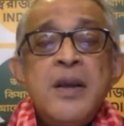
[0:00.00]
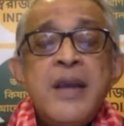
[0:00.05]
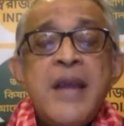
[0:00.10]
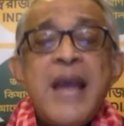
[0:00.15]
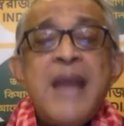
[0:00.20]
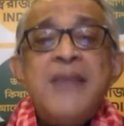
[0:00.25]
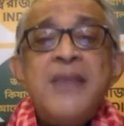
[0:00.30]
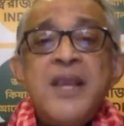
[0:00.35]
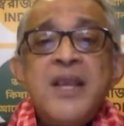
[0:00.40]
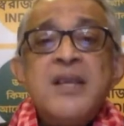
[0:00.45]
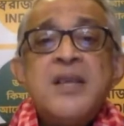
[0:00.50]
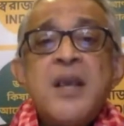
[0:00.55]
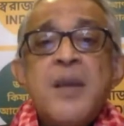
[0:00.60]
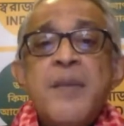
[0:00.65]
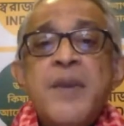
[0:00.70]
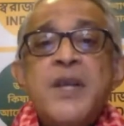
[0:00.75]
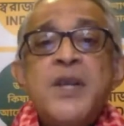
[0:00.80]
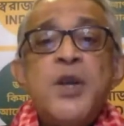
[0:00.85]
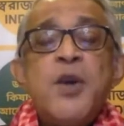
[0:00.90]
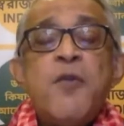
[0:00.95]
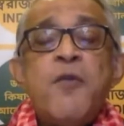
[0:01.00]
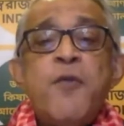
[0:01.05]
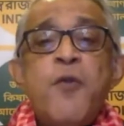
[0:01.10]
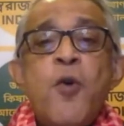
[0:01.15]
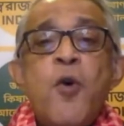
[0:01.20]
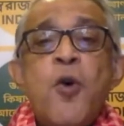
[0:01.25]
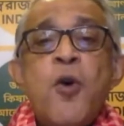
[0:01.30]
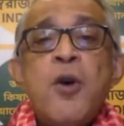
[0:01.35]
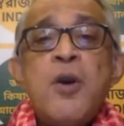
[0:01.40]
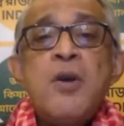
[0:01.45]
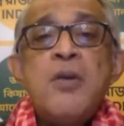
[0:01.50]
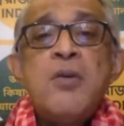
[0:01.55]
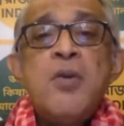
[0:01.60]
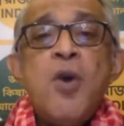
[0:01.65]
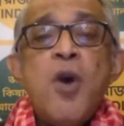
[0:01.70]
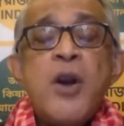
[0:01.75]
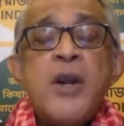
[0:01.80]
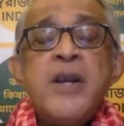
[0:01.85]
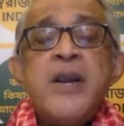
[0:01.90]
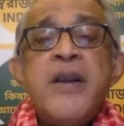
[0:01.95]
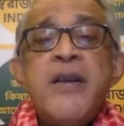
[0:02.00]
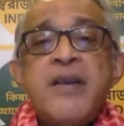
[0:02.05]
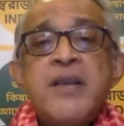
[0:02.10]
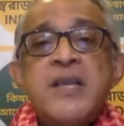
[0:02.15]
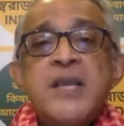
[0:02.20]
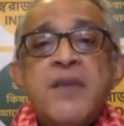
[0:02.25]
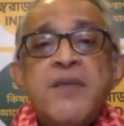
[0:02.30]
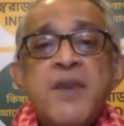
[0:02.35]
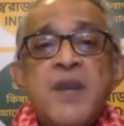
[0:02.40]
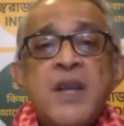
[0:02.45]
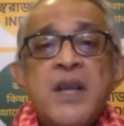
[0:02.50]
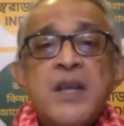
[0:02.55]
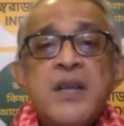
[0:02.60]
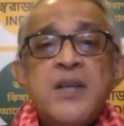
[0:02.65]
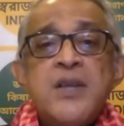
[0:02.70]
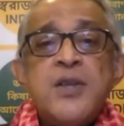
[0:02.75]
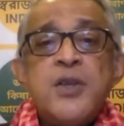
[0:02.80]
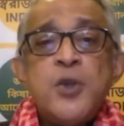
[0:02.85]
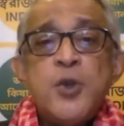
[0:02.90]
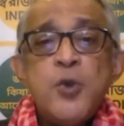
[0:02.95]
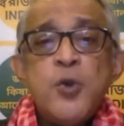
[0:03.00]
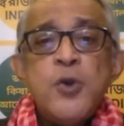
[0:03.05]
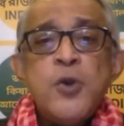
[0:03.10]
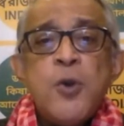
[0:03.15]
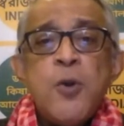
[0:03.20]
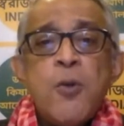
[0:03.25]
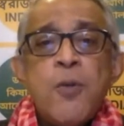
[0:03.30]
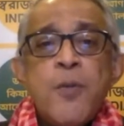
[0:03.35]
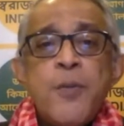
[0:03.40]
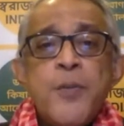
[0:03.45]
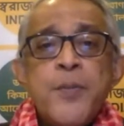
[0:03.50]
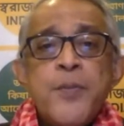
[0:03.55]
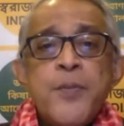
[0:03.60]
can this committee of 4 ordinary civilians do so?